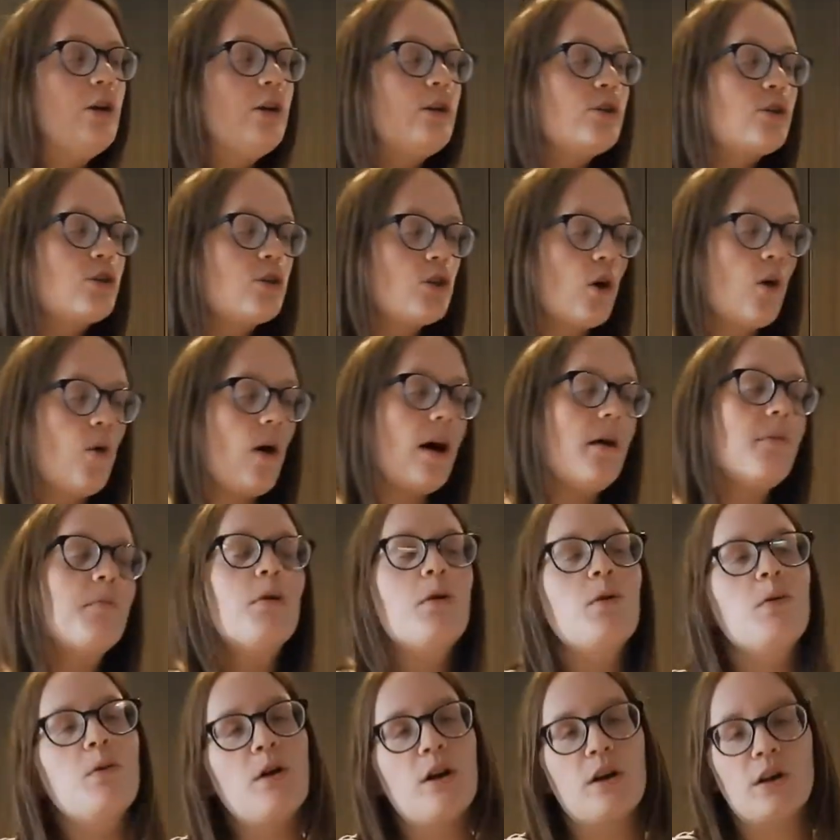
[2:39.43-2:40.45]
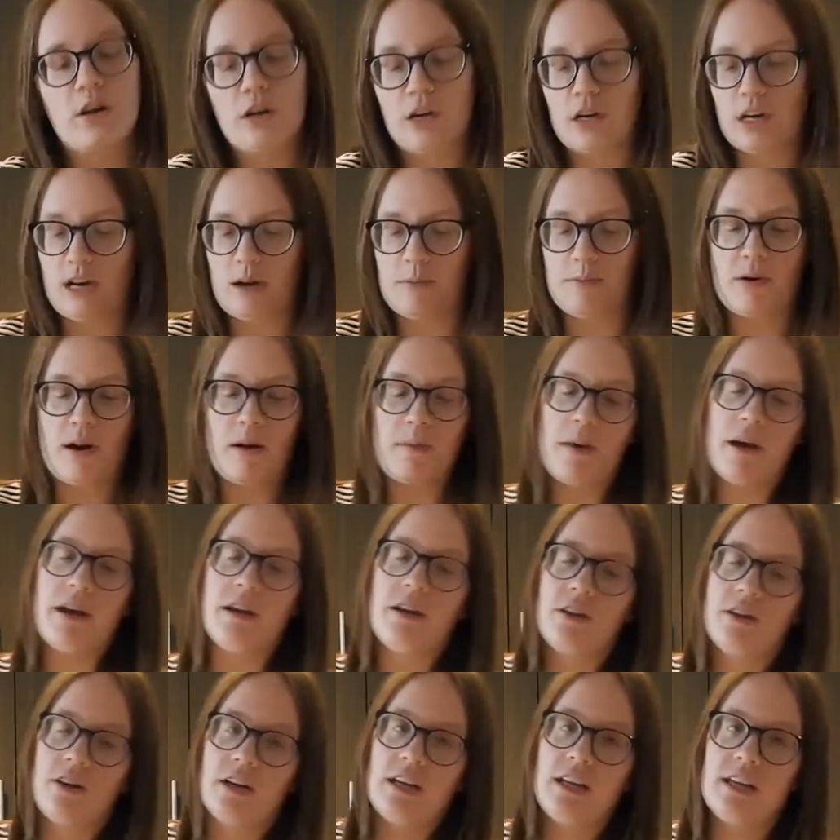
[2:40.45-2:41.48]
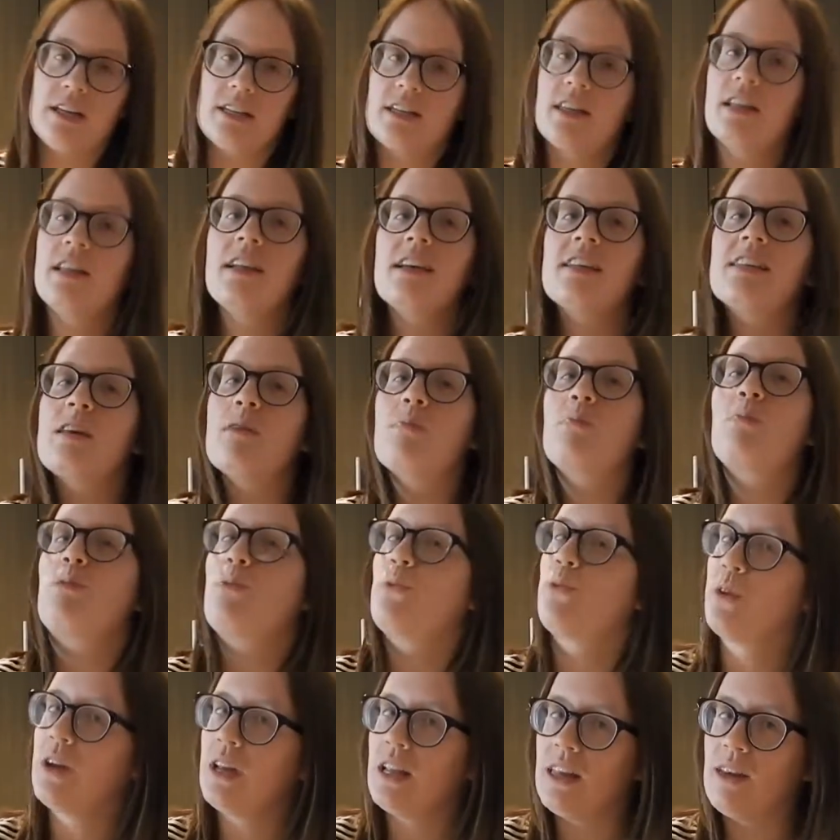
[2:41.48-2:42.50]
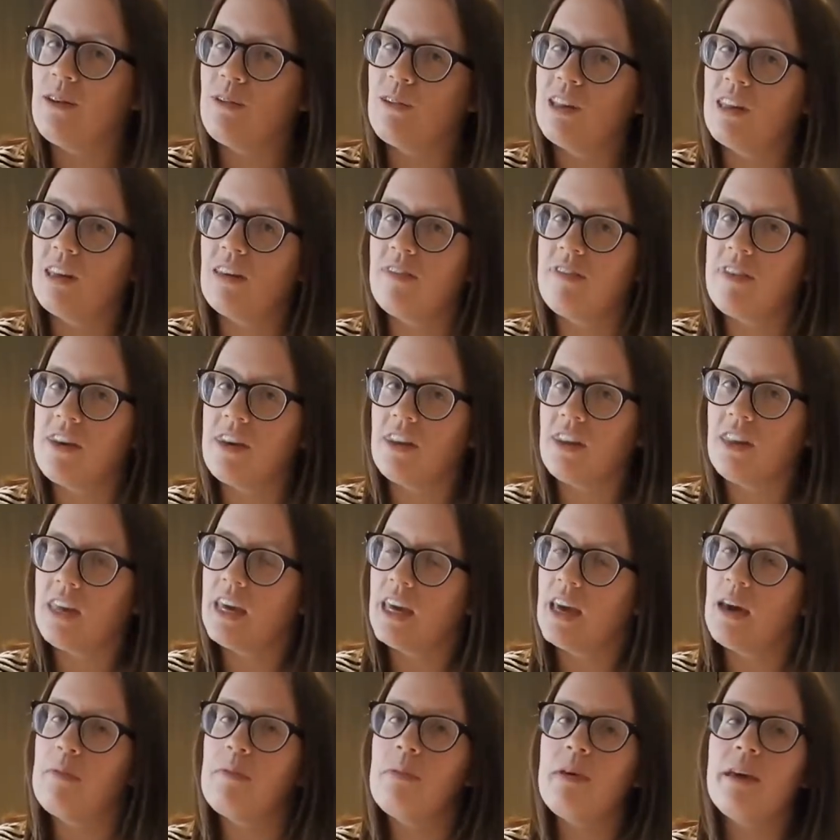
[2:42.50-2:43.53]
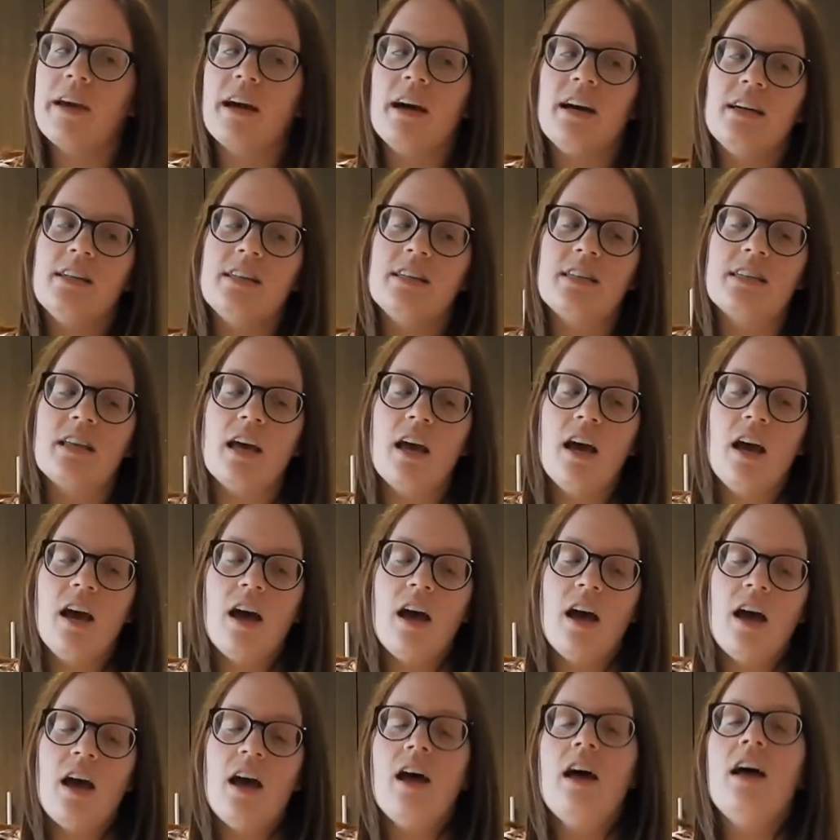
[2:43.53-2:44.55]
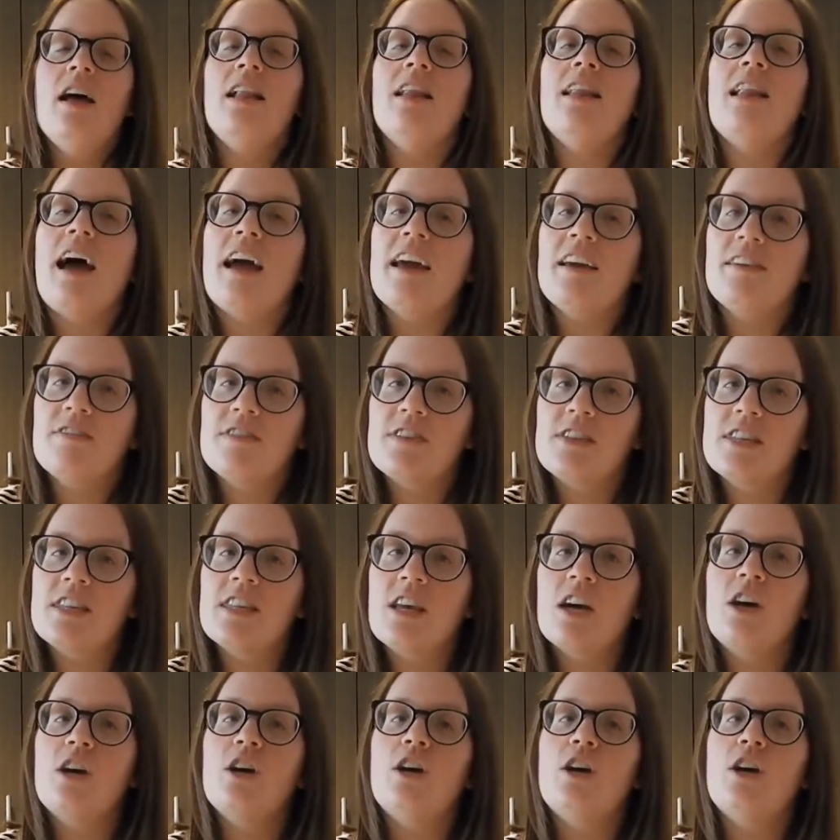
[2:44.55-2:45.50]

So I'm no longer gonna prep my ingredients unless I'm really, really feeling it because life's